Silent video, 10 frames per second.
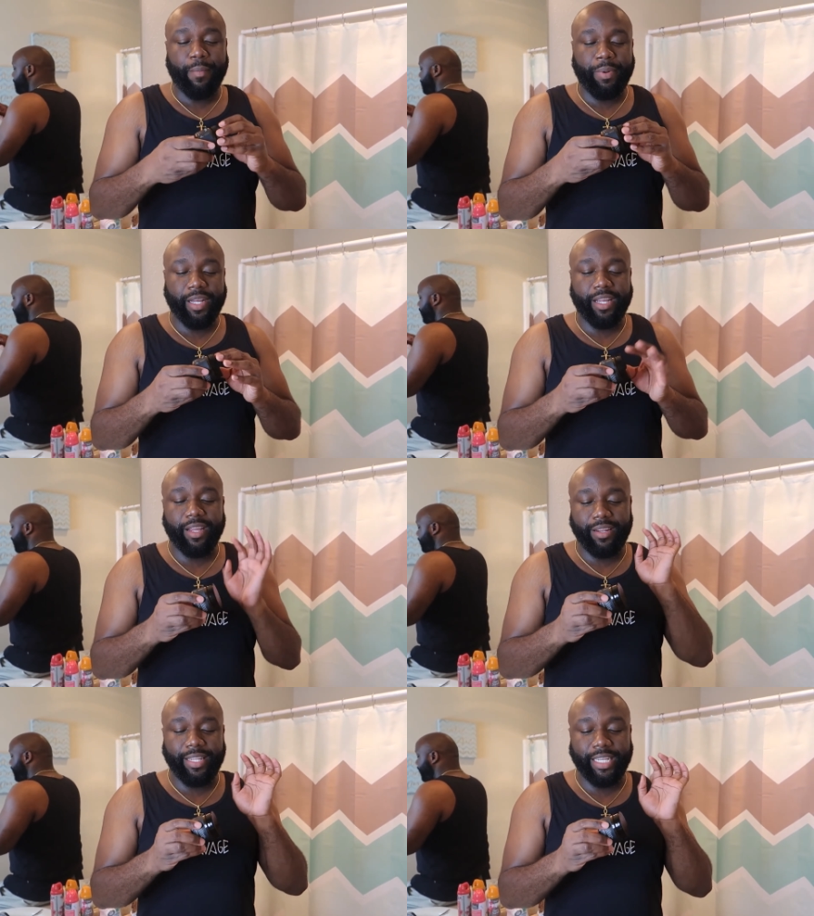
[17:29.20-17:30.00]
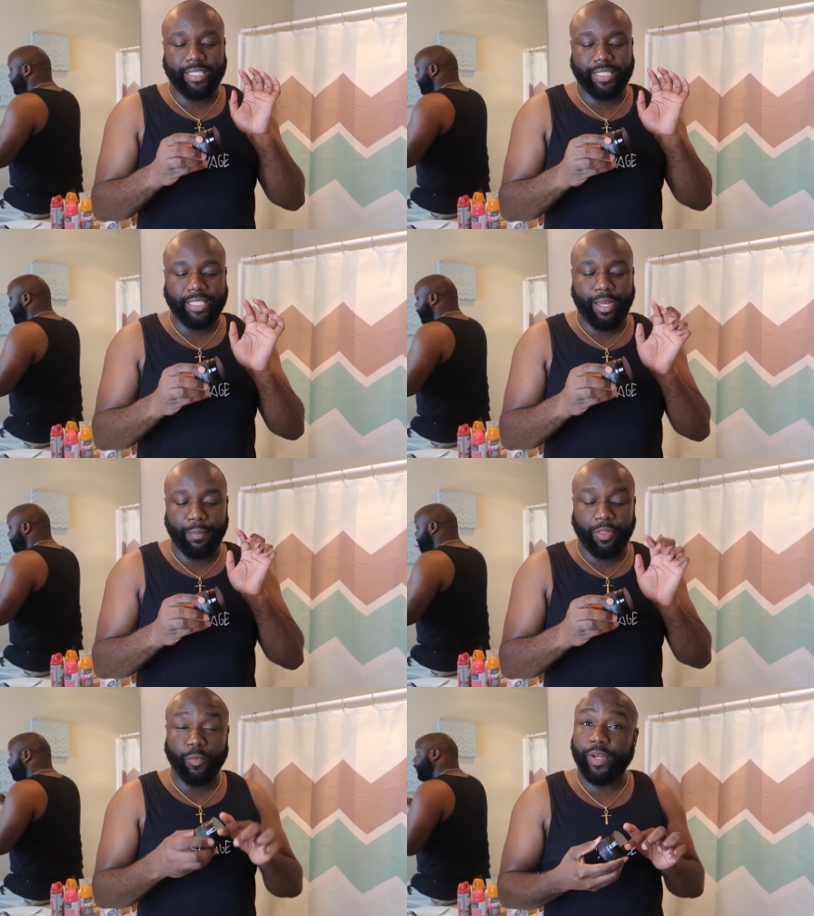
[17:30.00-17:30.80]
But this is
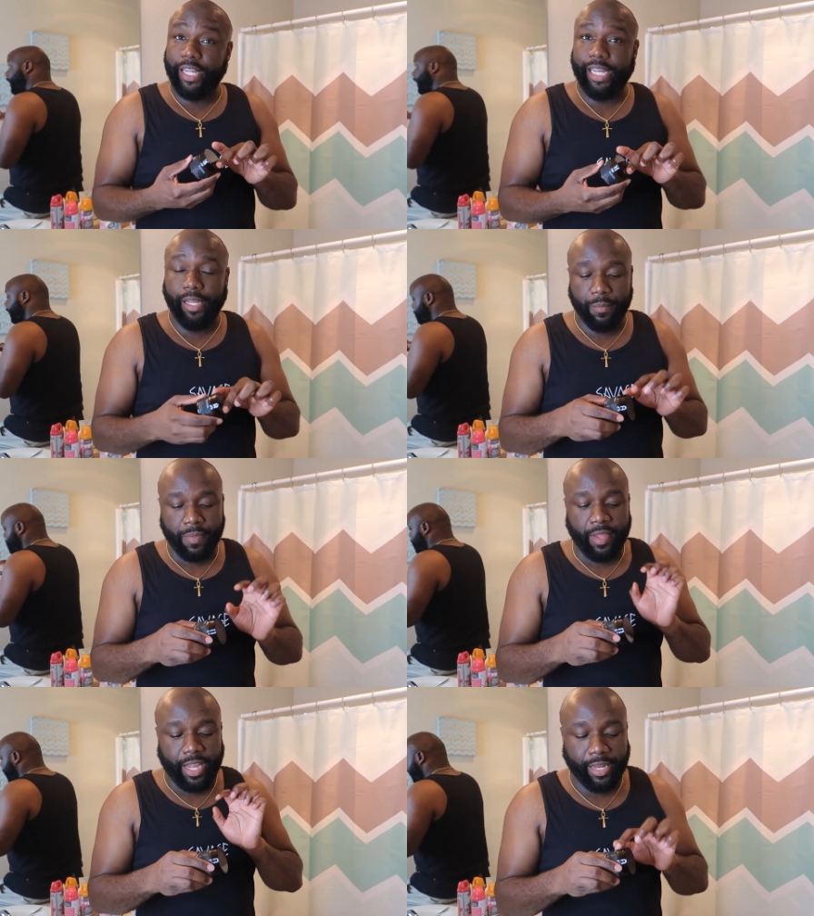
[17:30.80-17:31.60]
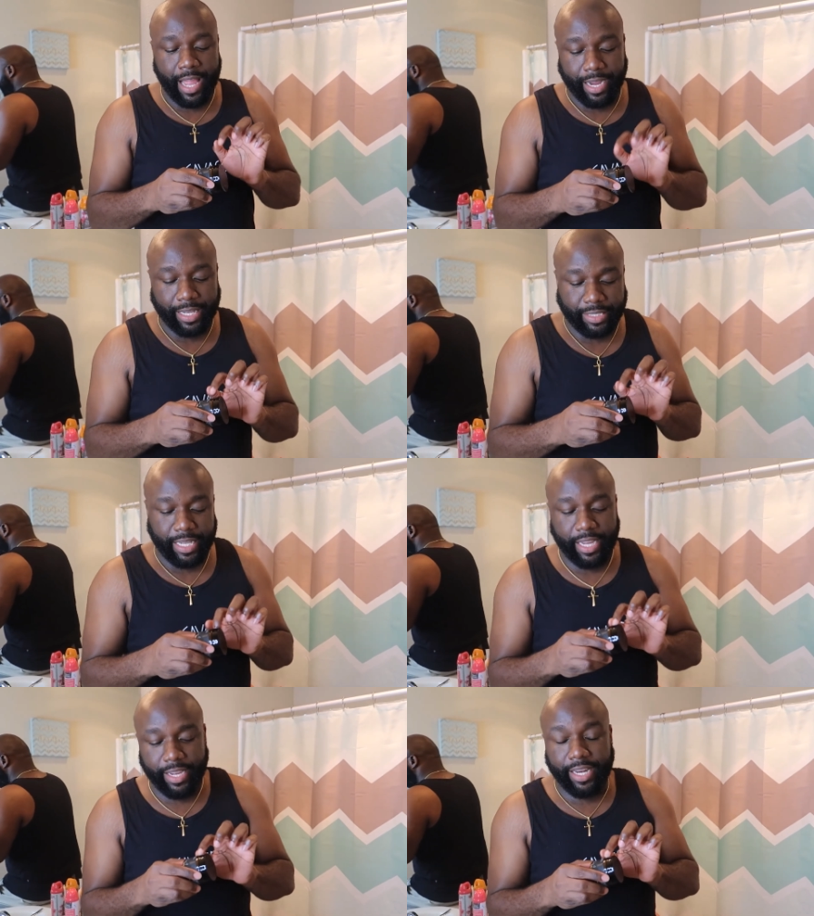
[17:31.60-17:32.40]
step three, and like I
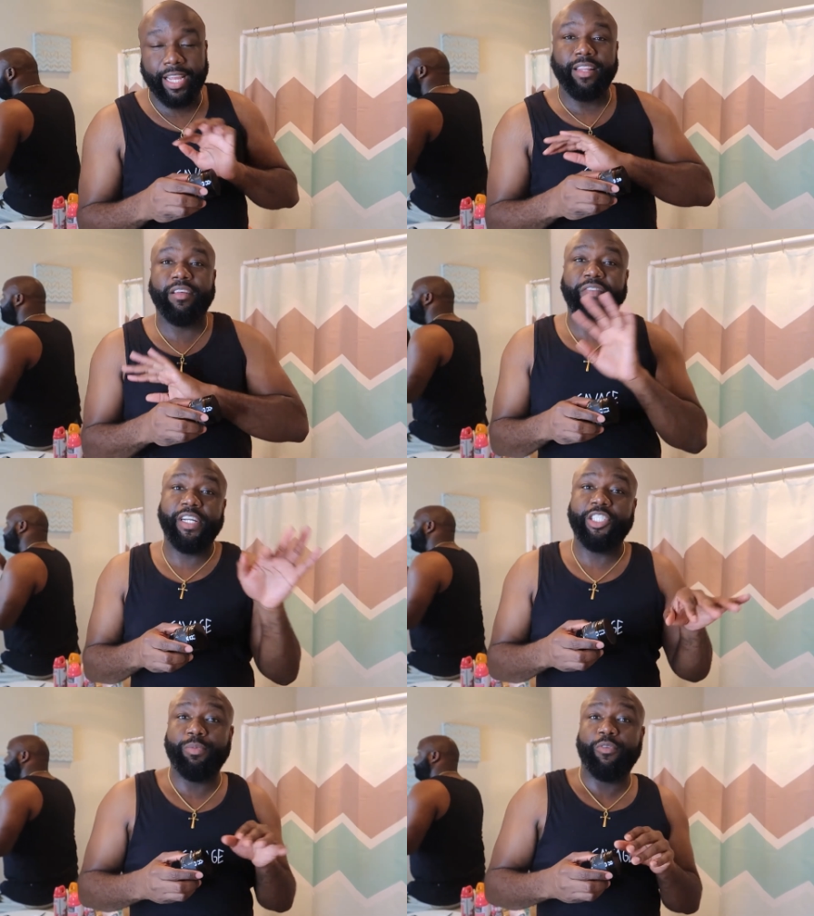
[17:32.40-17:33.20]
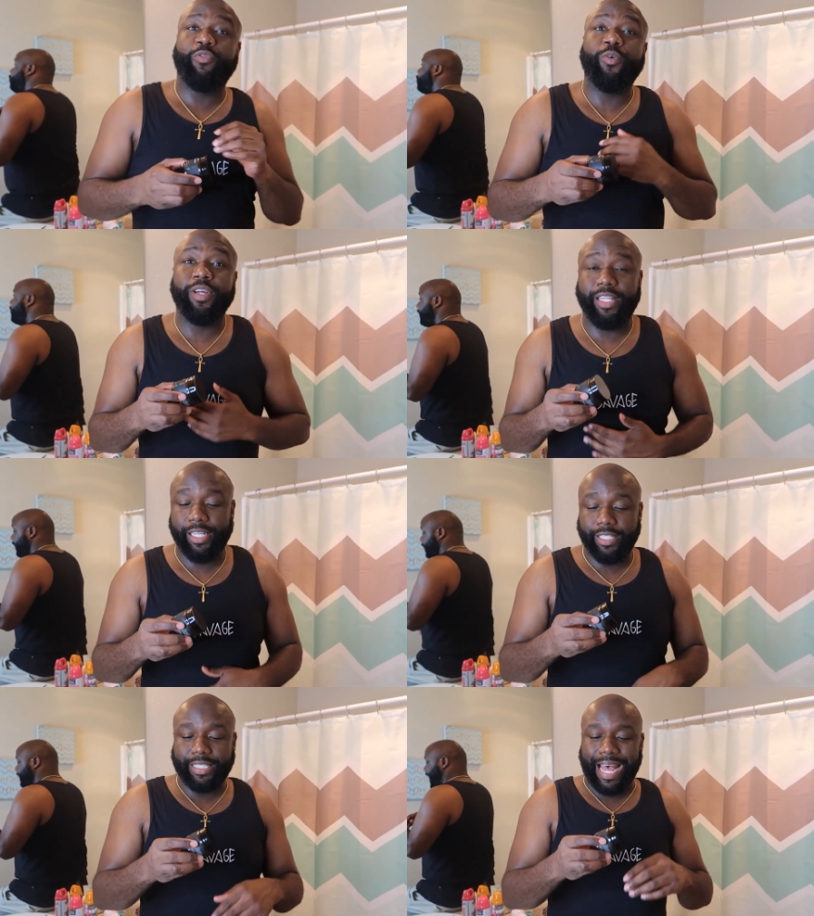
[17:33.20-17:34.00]
said in the footage before
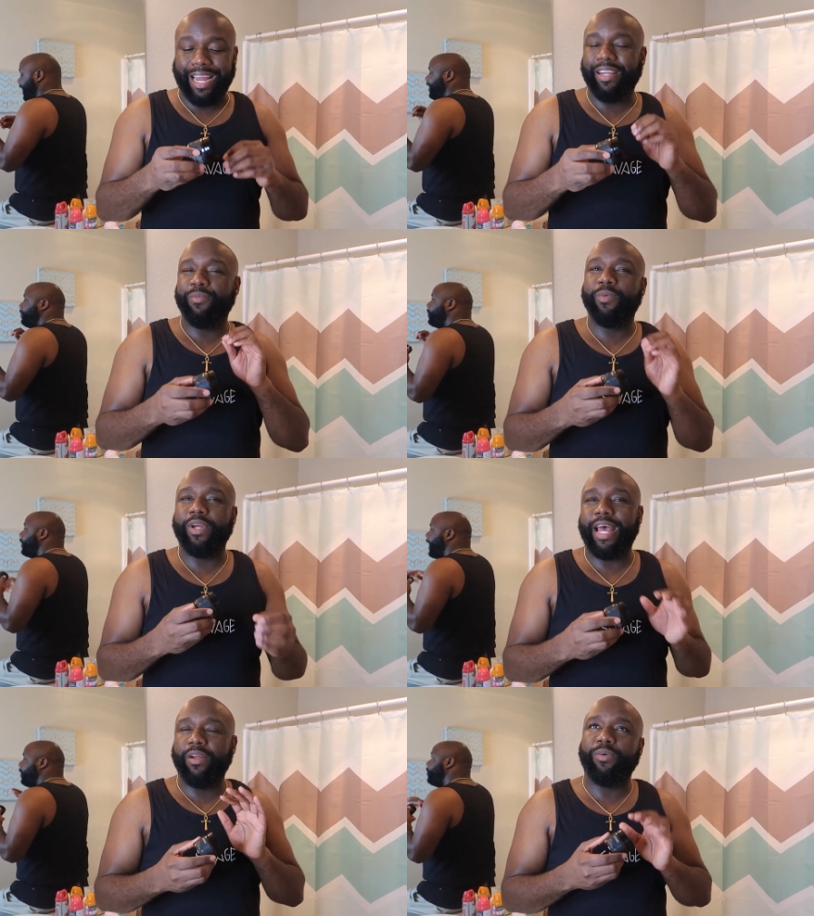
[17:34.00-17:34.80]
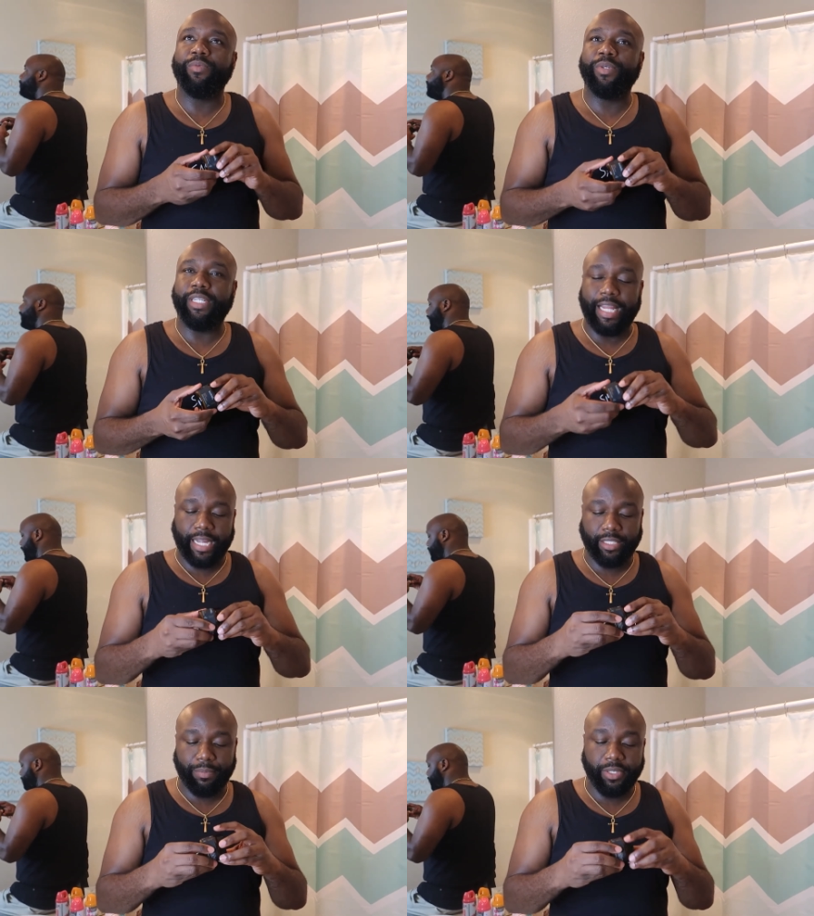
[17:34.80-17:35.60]
this, I didn't, I don't really
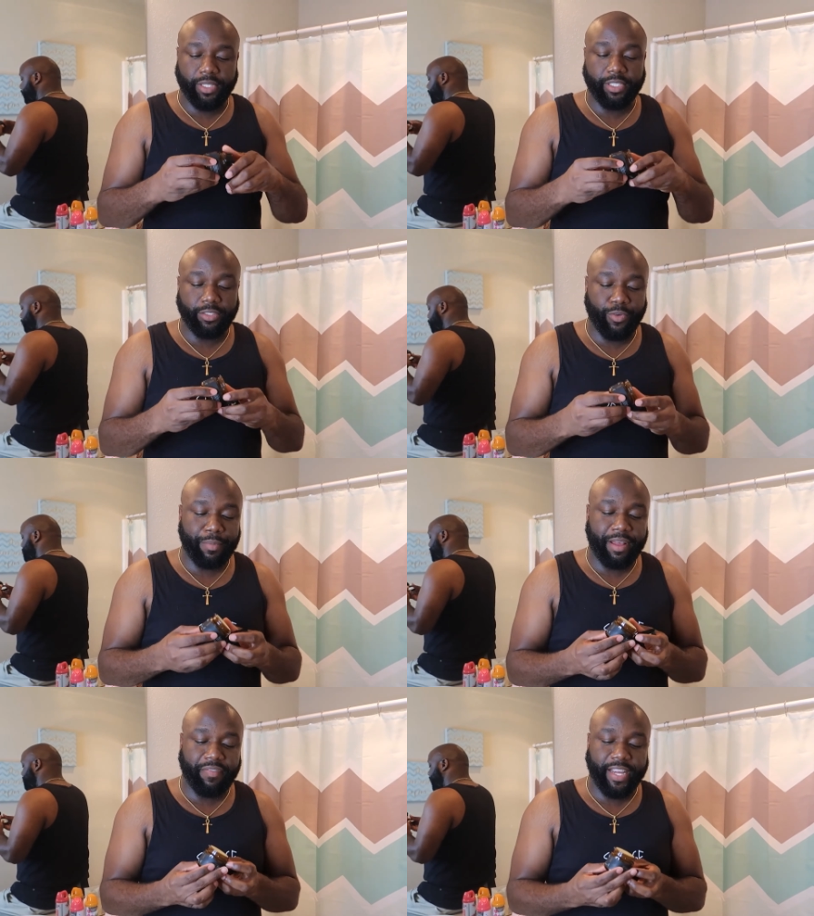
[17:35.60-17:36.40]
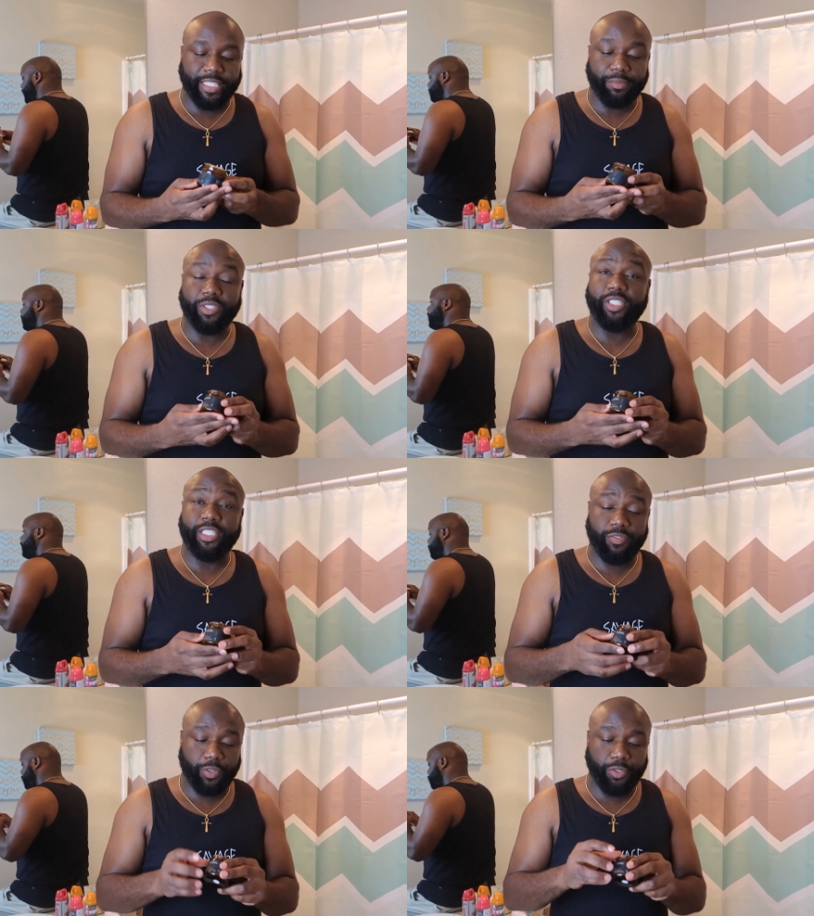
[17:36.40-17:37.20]
like to put this on my face, but
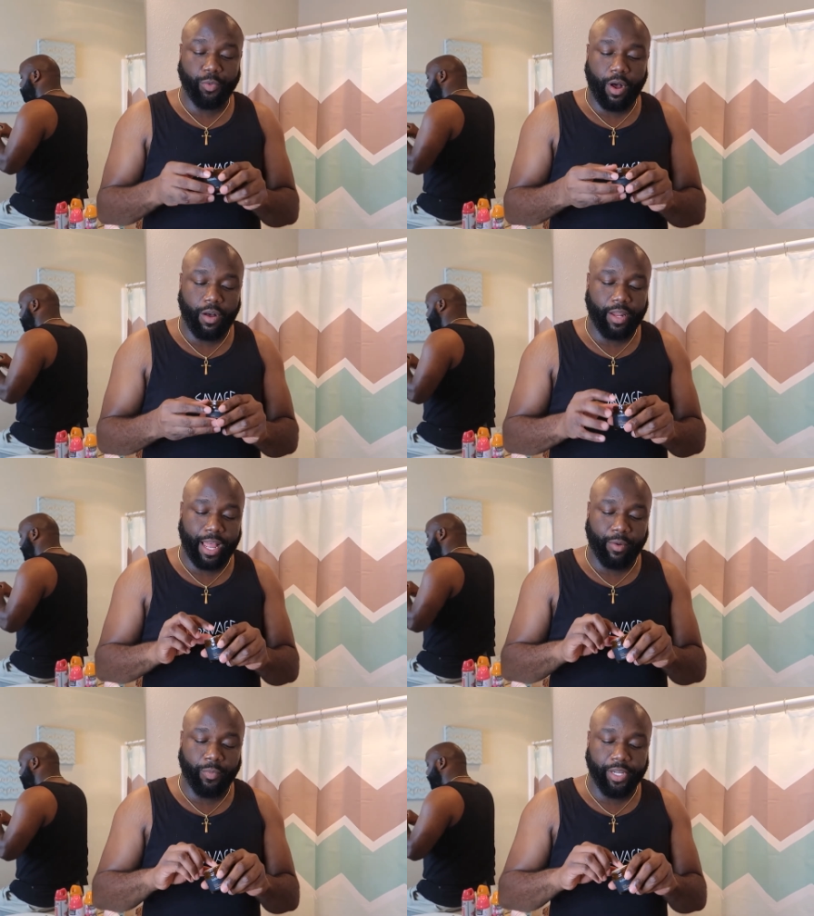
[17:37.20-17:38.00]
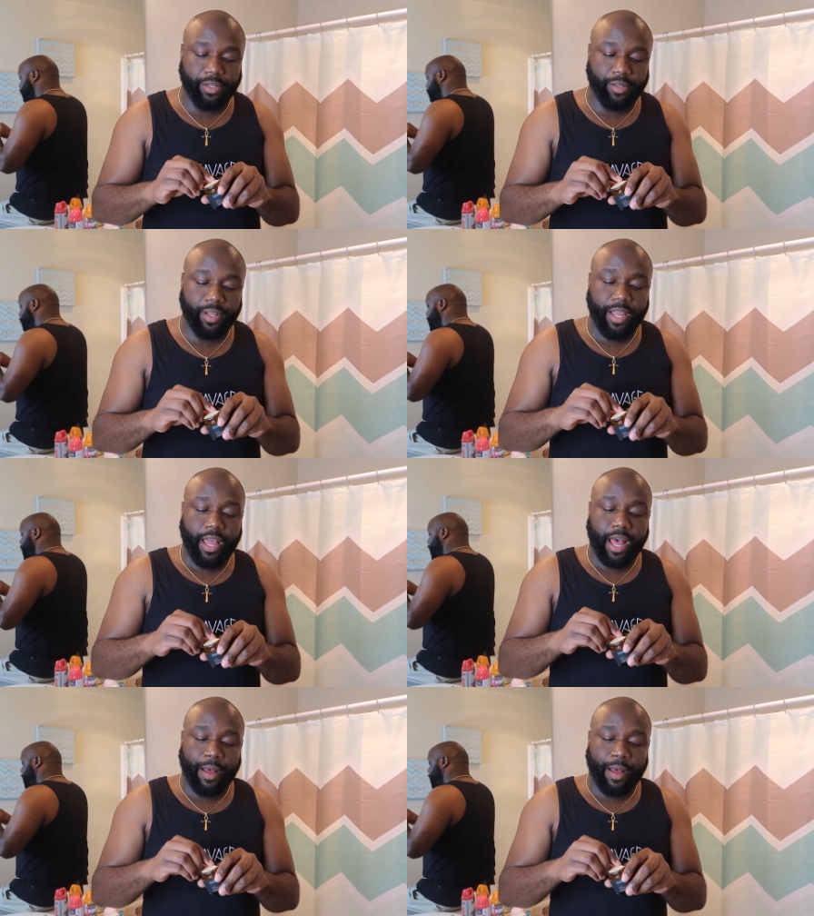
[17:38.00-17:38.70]
just for you all, I will.